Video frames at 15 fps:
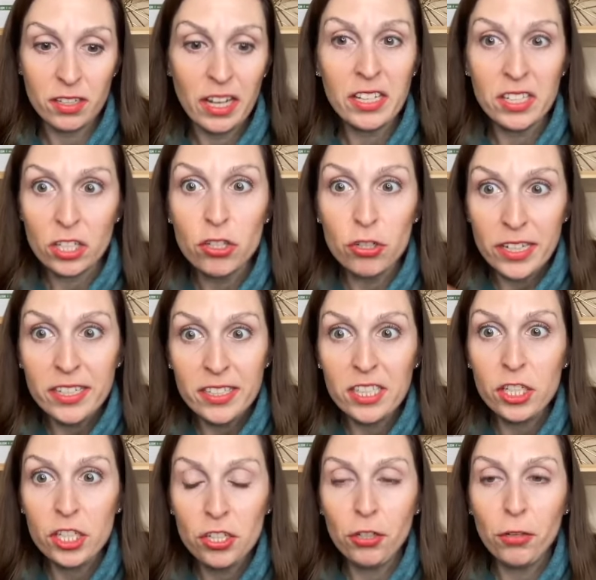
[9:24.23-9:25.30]
It's a
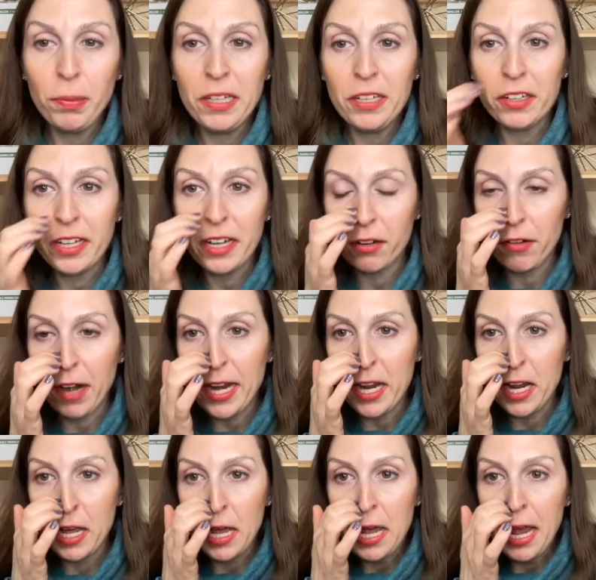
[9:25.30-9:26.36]
transitional period, right?